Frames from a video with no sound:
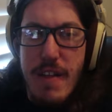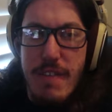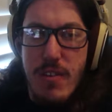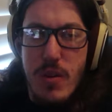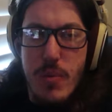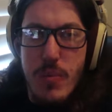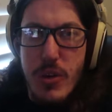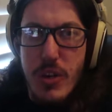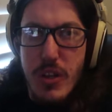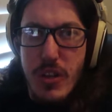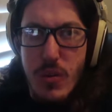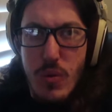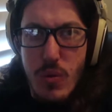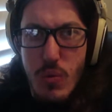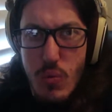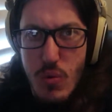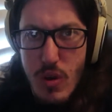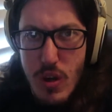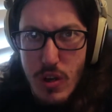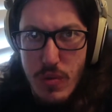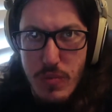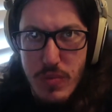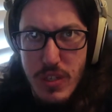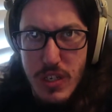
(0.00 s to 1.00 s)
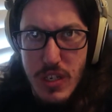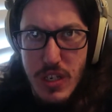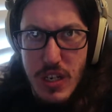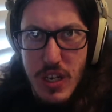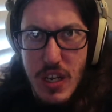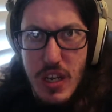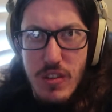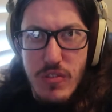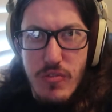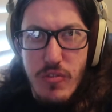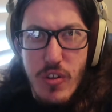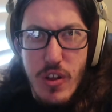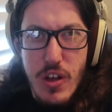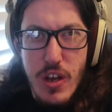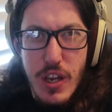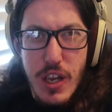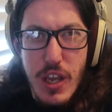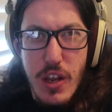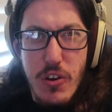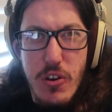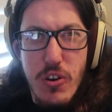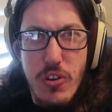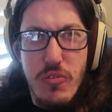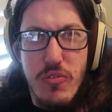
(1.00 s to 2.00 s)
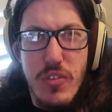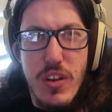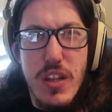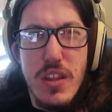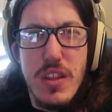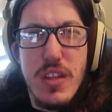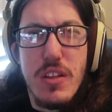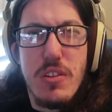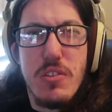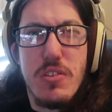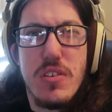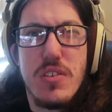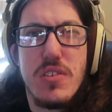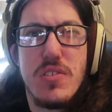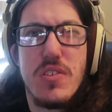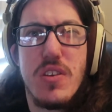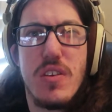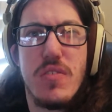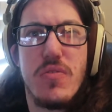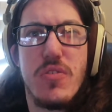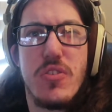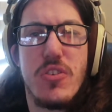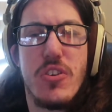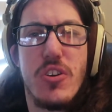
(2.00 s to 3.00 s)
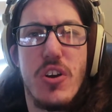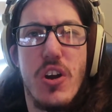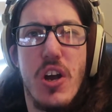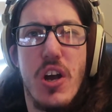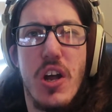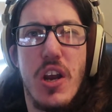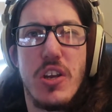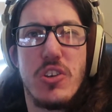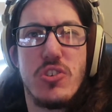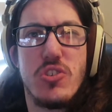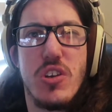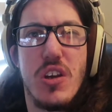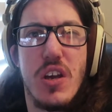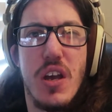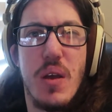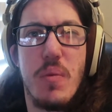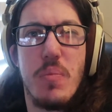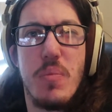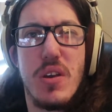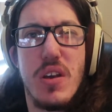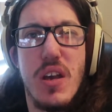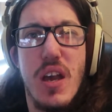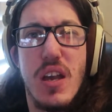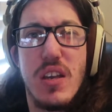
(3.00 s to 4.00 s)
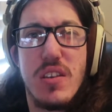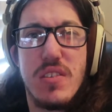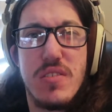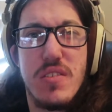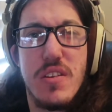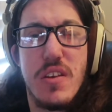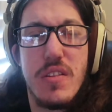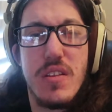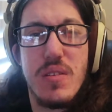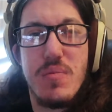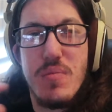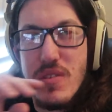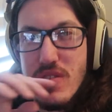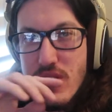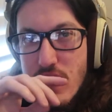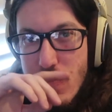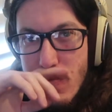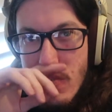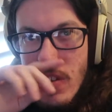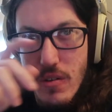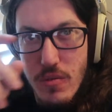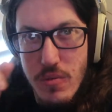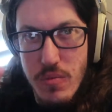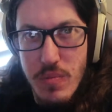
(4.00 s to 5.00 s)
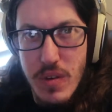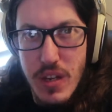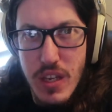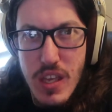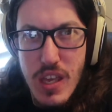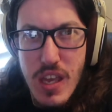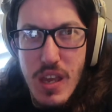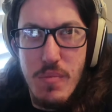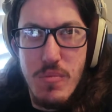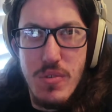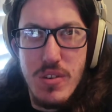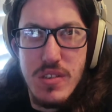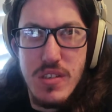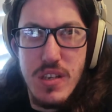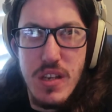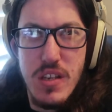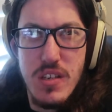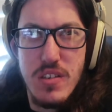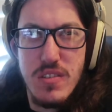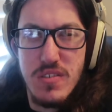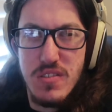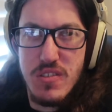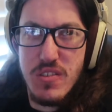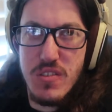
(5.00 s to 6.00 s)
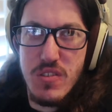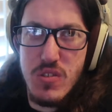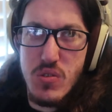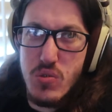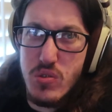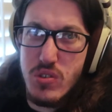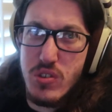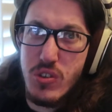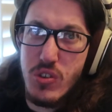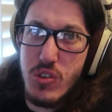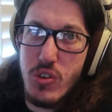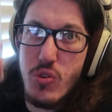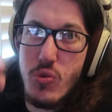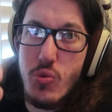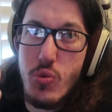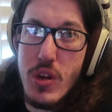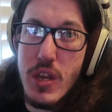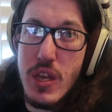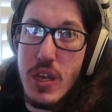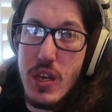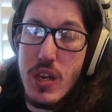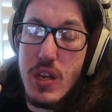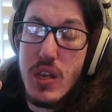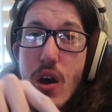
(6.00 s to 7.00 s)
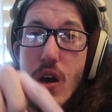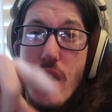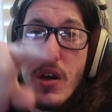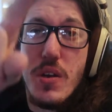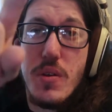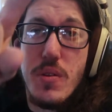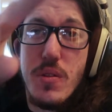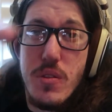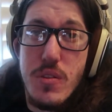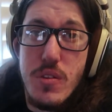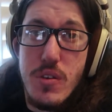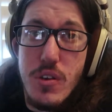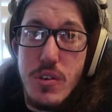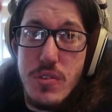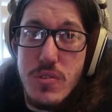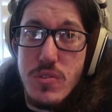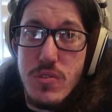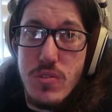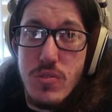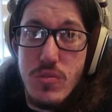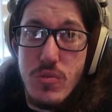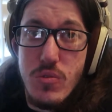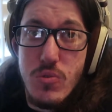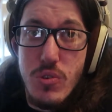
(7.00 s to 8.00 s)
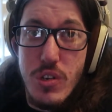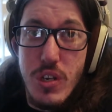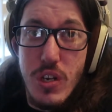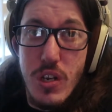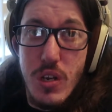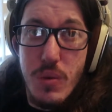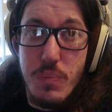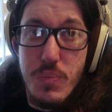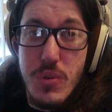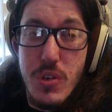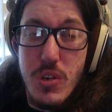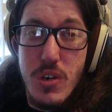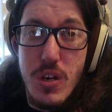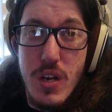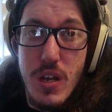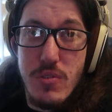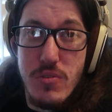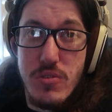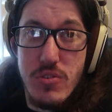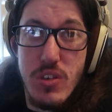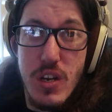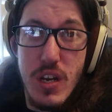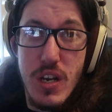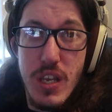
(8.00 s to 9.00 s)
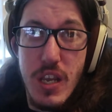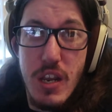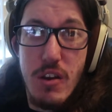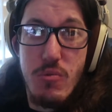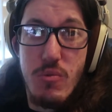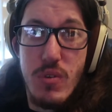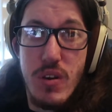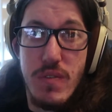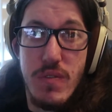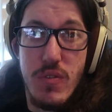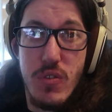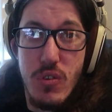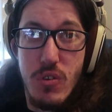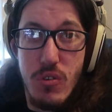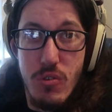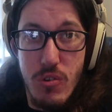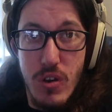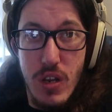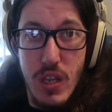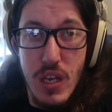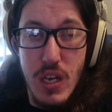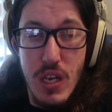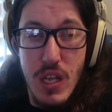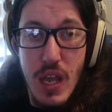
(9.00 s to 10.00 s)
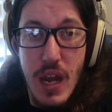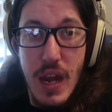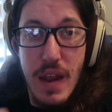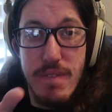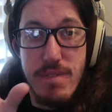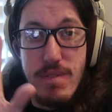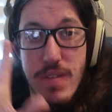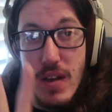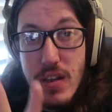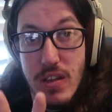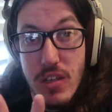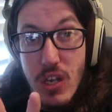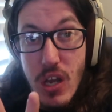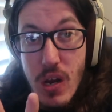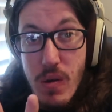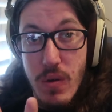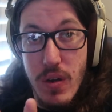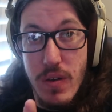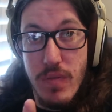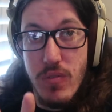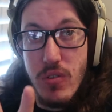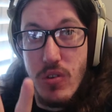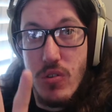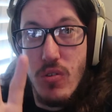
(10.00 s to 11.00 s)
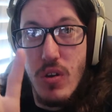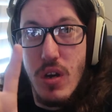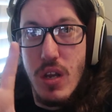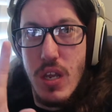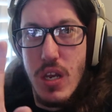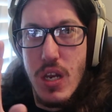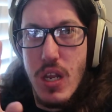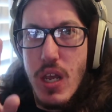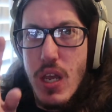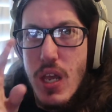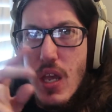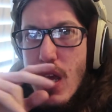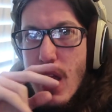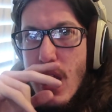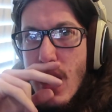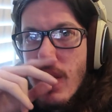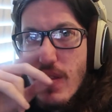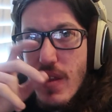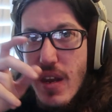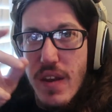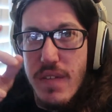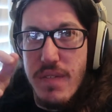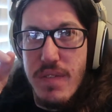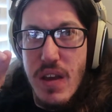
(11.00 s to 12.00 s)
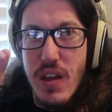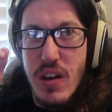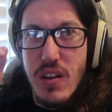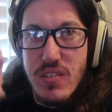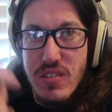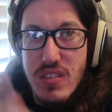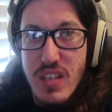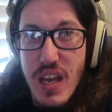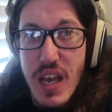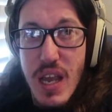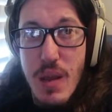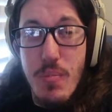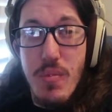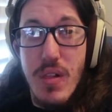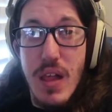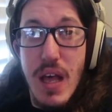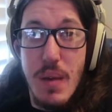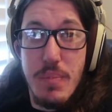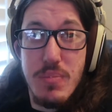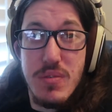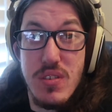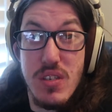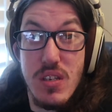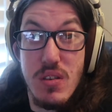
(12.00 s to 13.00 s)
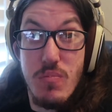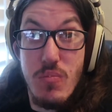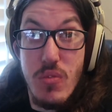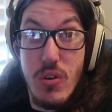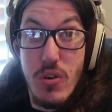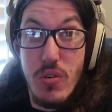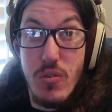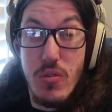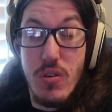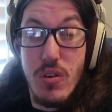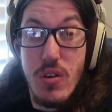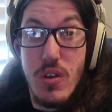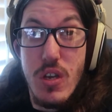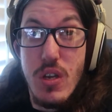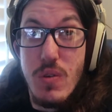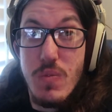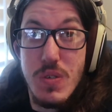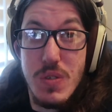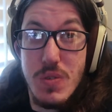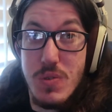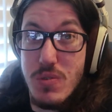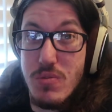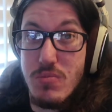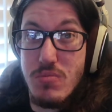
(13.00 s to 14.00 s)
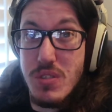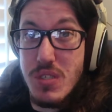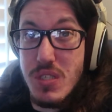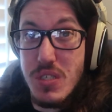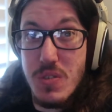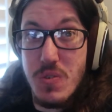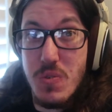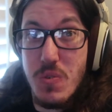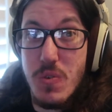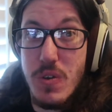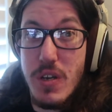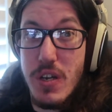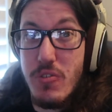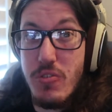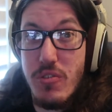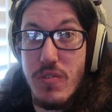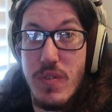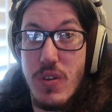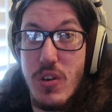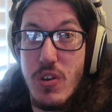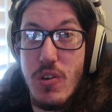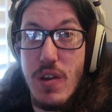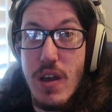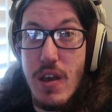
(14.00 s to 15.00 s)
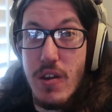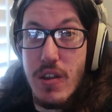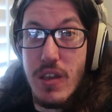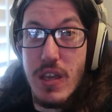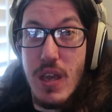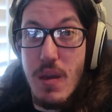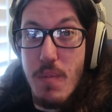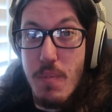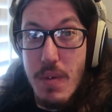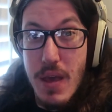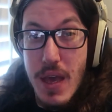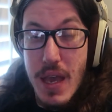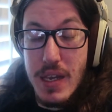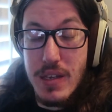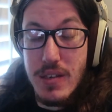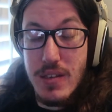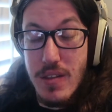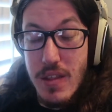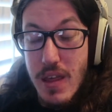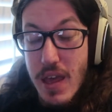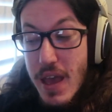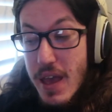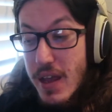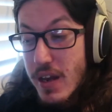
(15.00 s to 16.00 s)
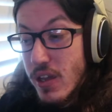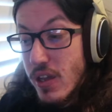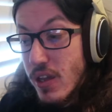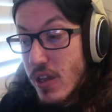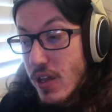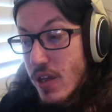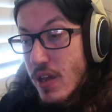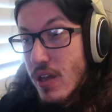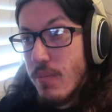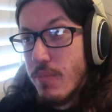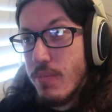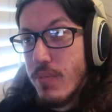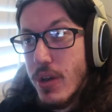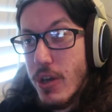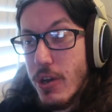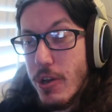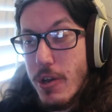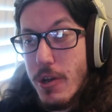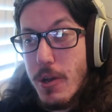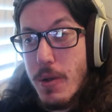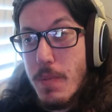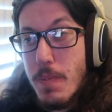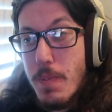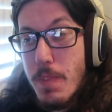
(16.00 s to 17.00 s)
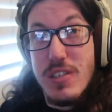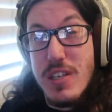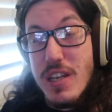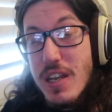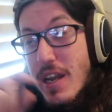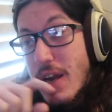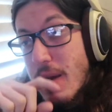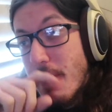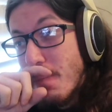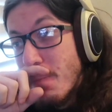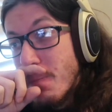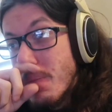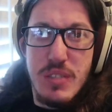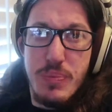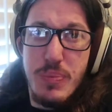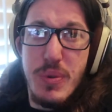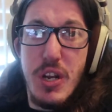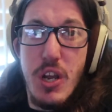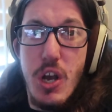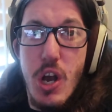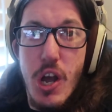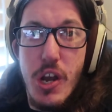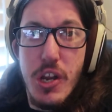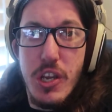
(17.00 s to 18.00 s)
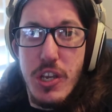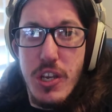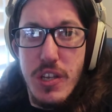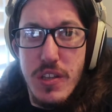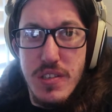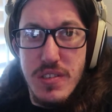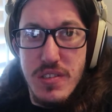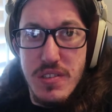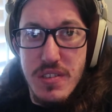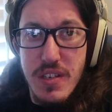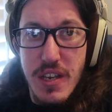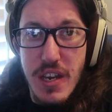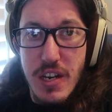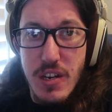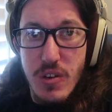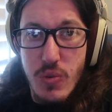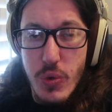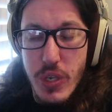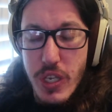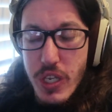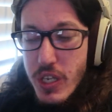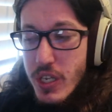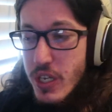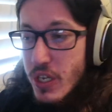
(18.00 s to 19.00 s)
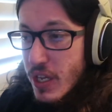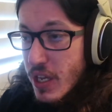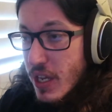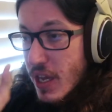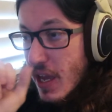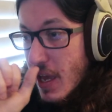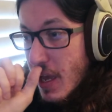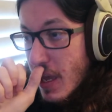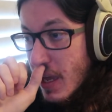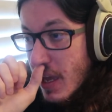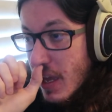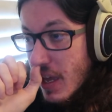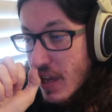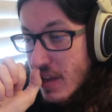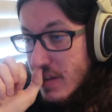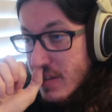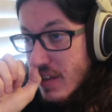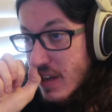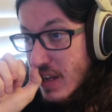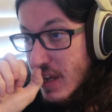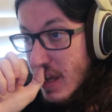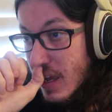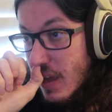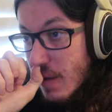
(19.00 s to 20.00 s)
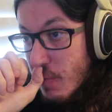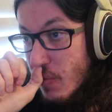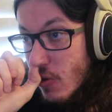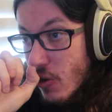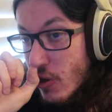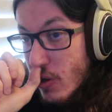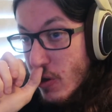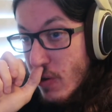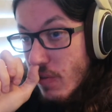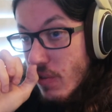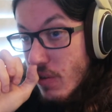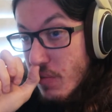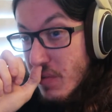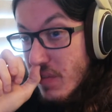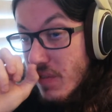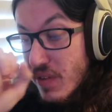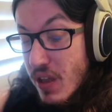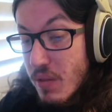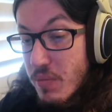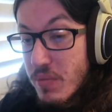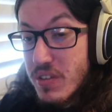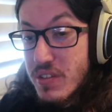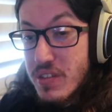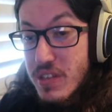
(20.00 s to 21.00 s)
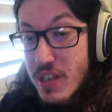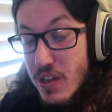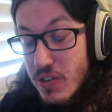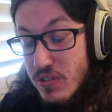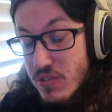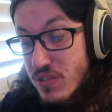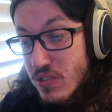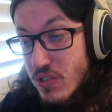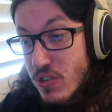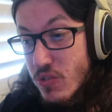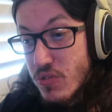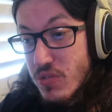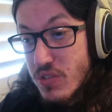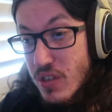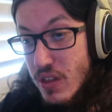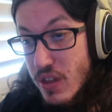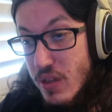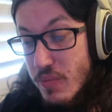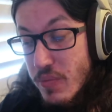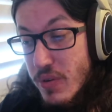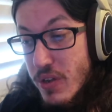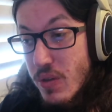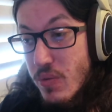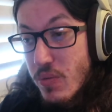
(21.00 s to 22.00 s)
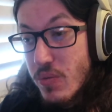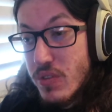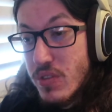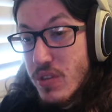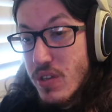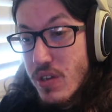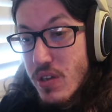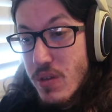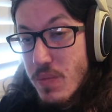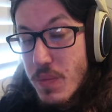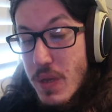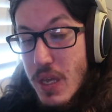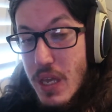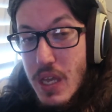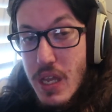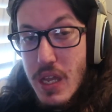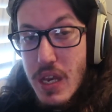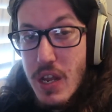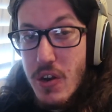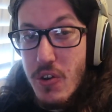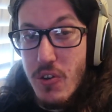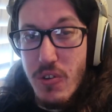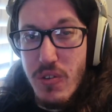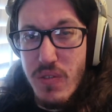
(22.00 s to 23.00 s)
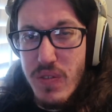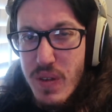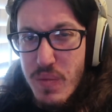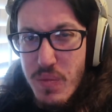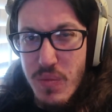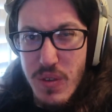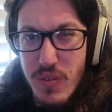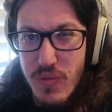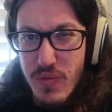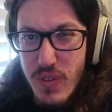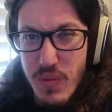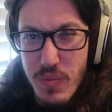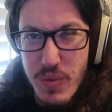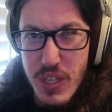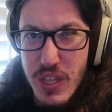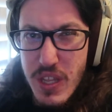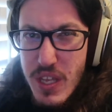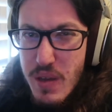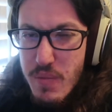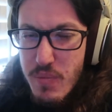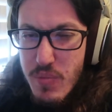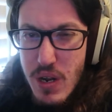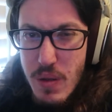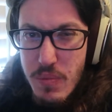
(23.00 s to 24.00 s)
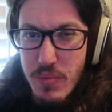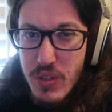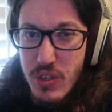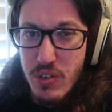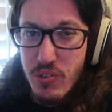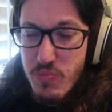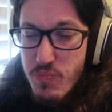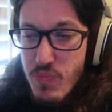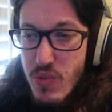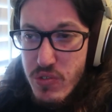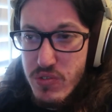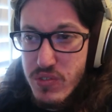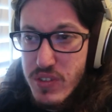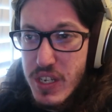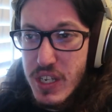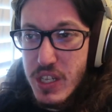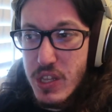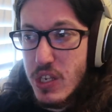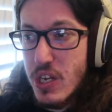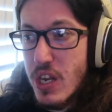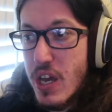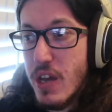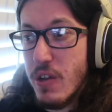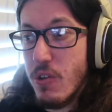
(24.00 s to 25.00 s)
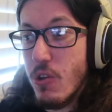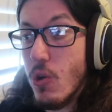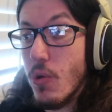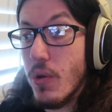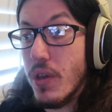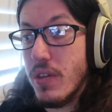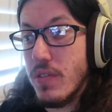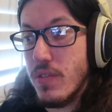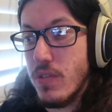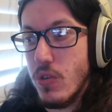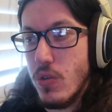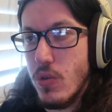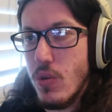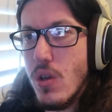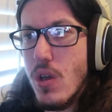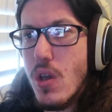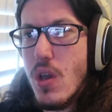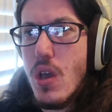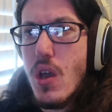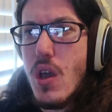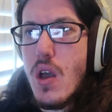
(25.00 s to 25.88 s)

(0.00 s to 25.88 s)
Hello everybody, welcome to today's vlog. I don't know if anything looks different or not. I accidentally messed around with my camera settings because there was a grid on the screen up here and I was trying to get rid of the grid, and I finally got rid of the grid, and then I found a time-lapsing mode, which was really cool. I don't even know how to get back to that. But today, it's been Hanukkah this entire week, and today I'm going over to my family's house to go celebrate with them, and I don't know if I'm going to be filming that. I'm probably most likely not going to.